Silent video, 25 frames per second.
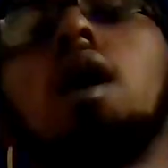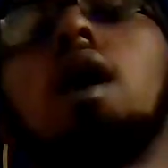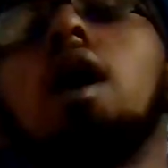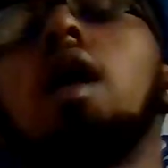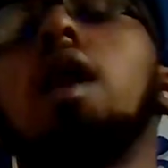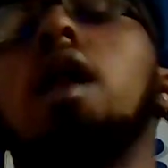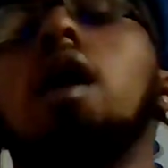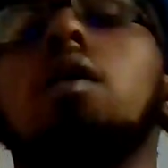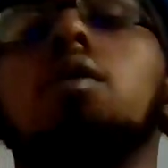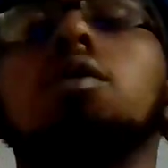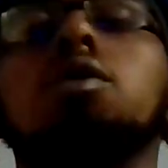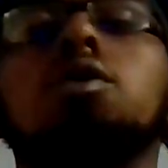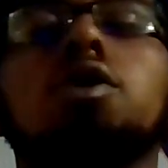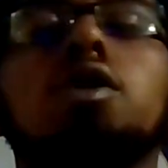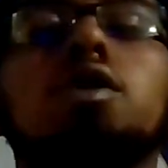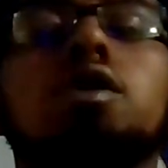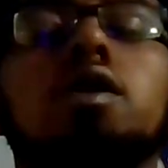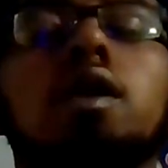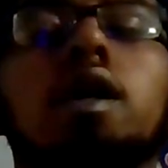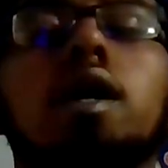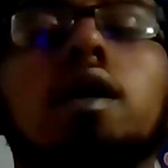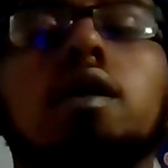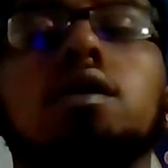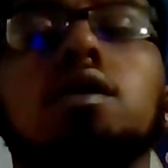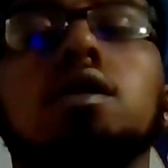And I would just
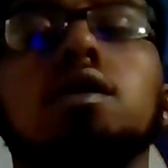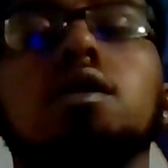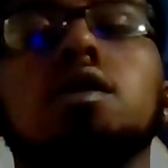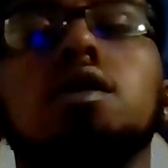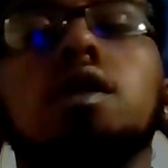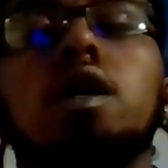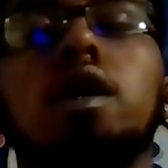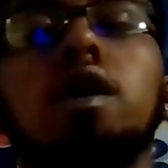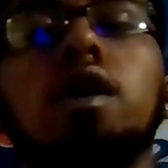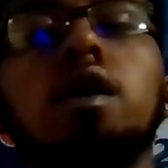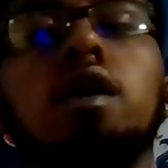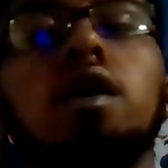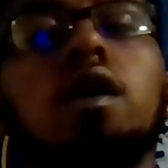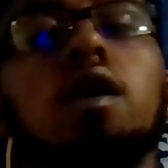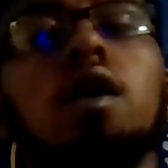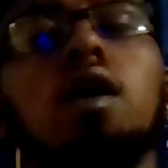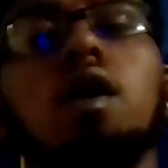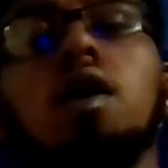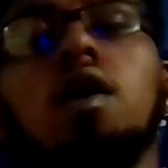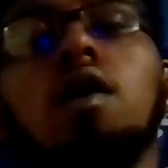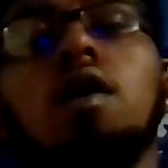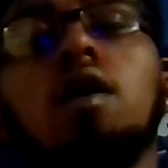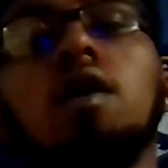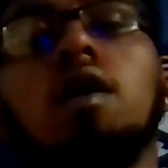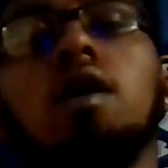like to say,
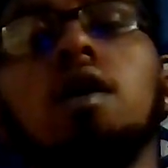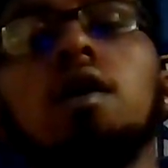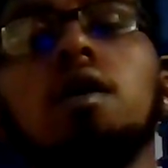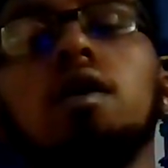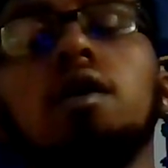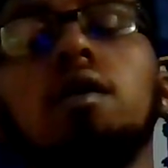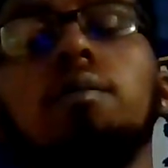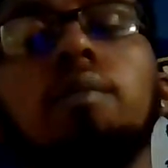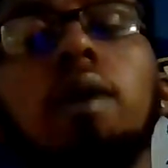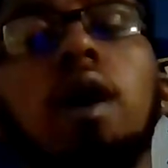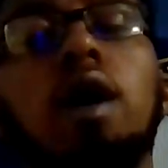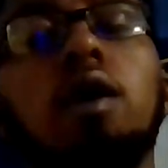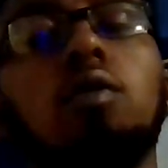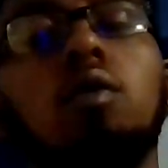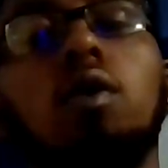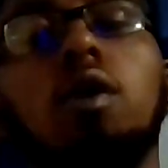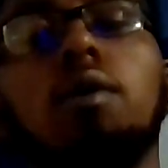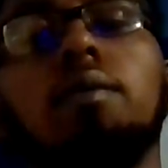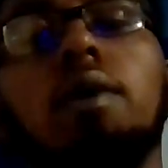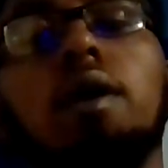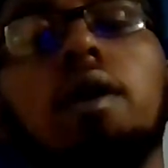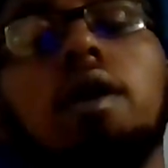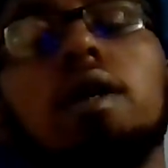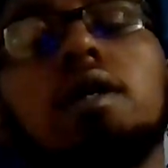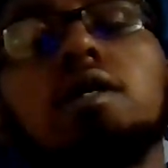Édouard
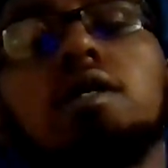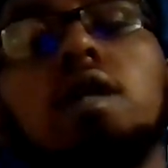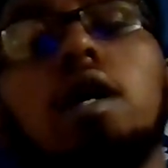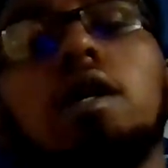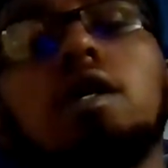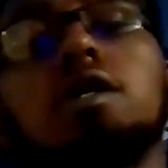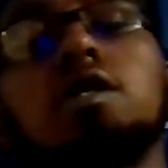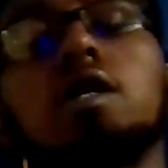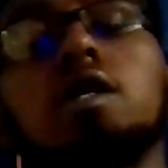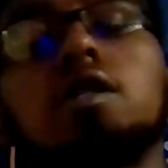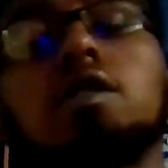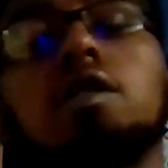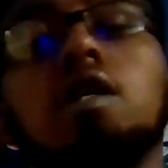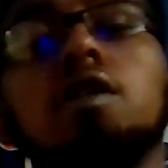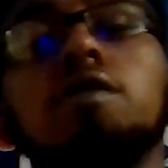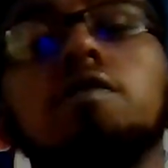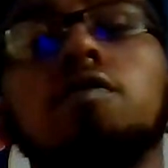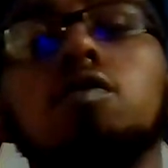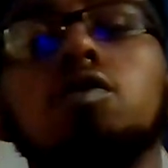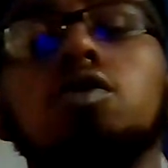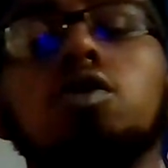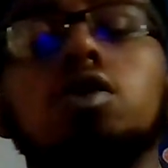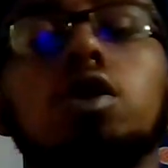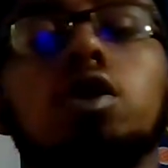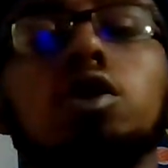Mendy has had a
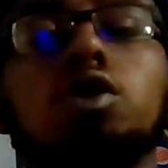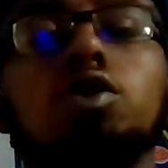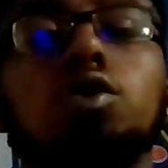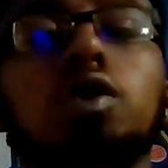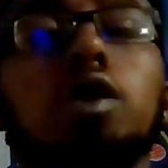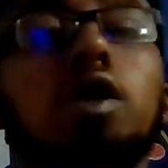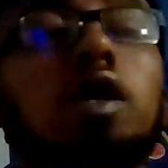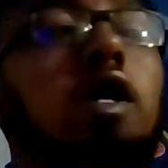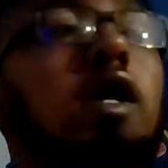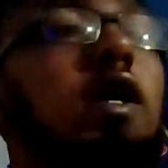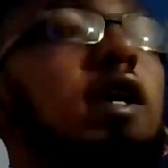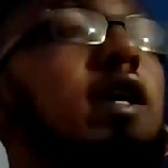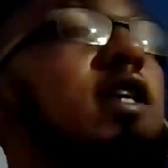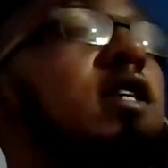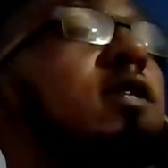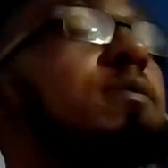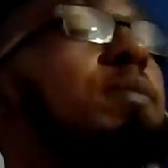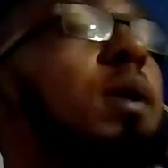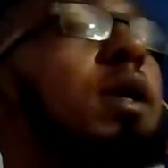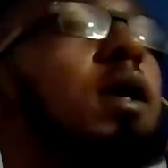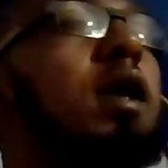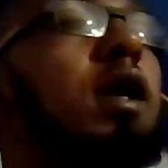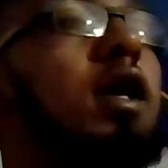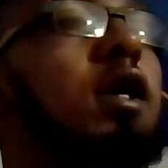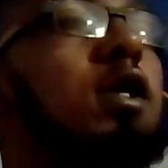successful surgery. He's
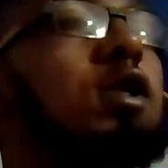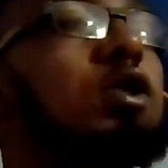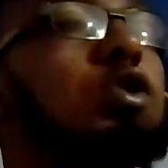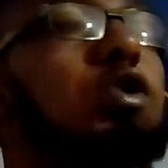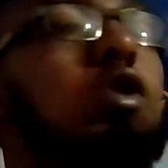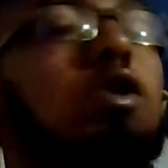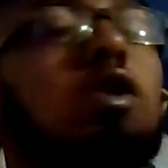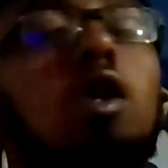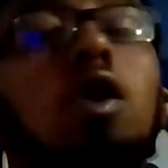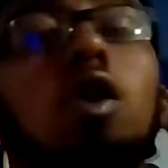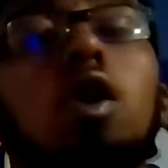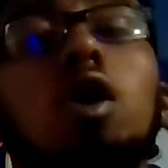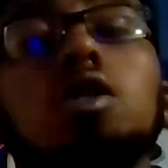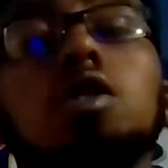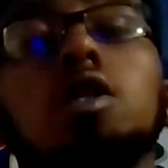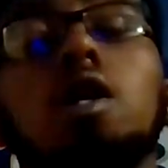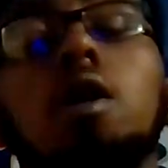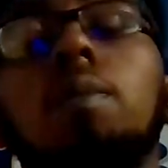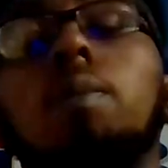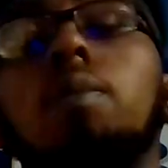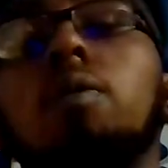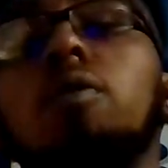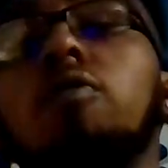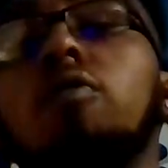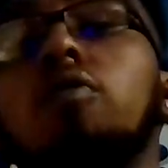been injured the last
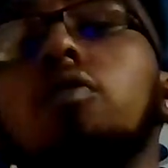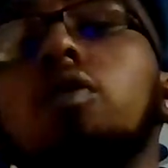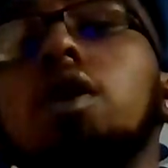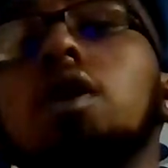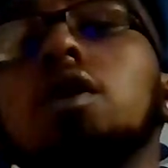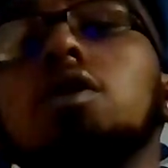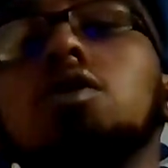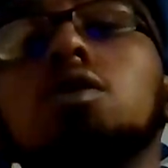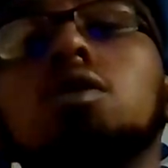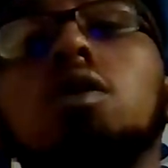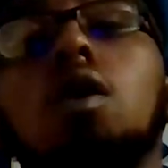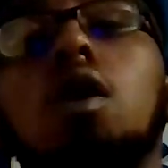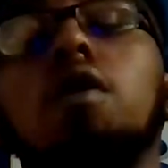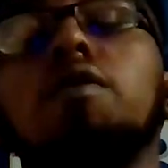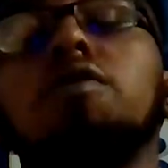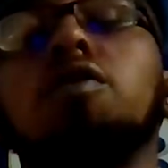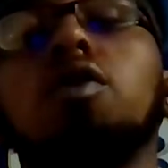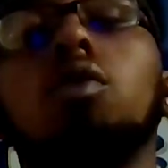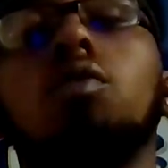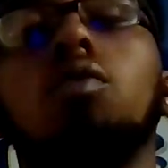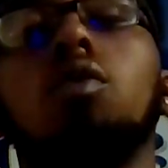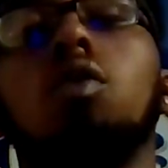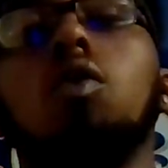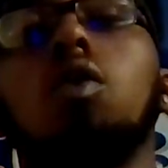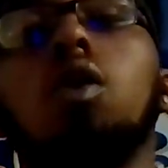couple of weeks after
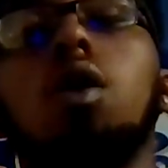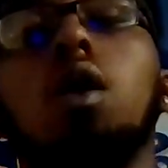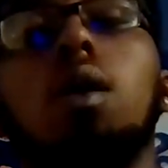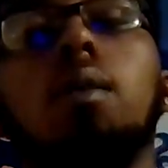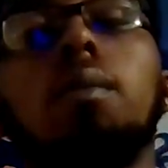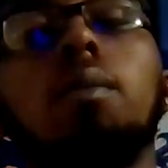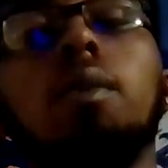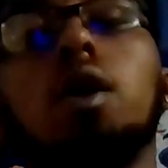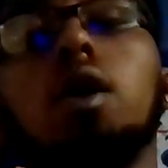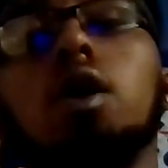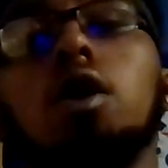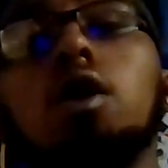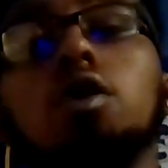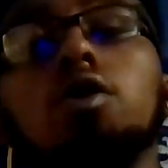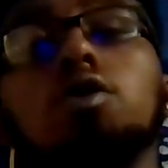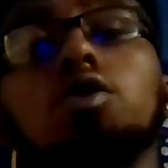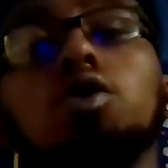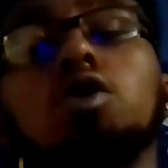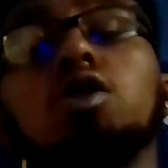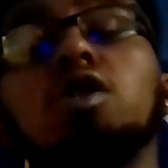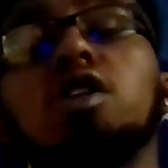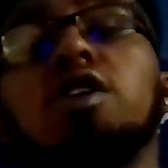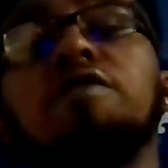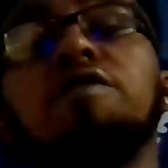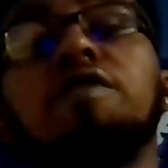the World Cup
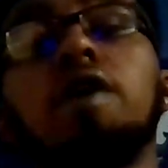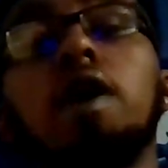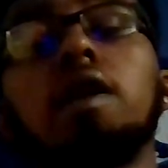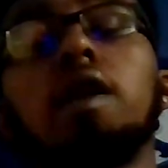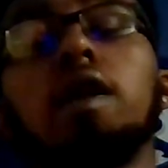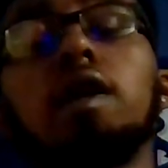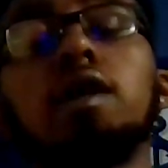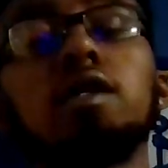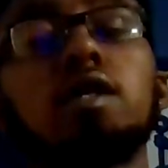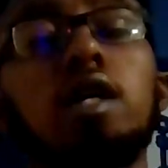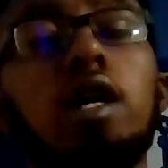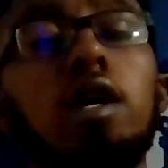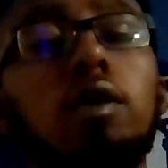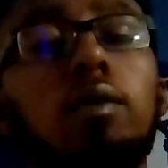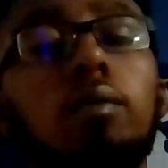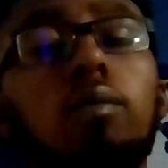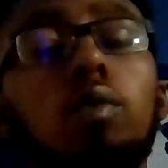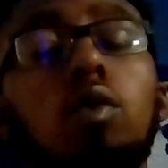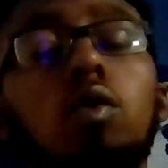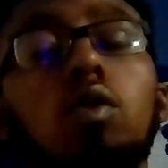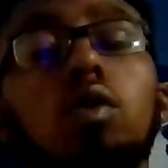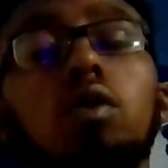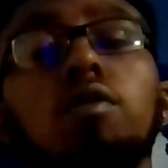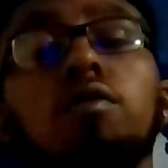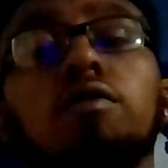due to the fact that he's had a
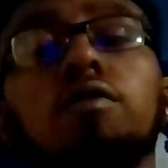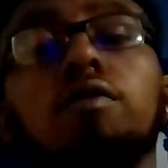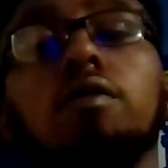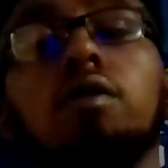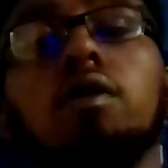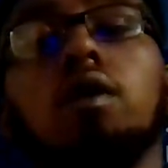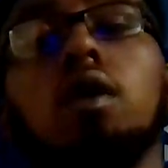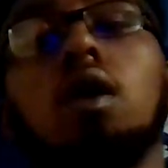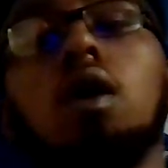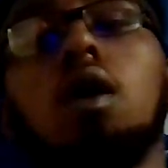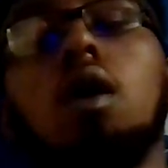broken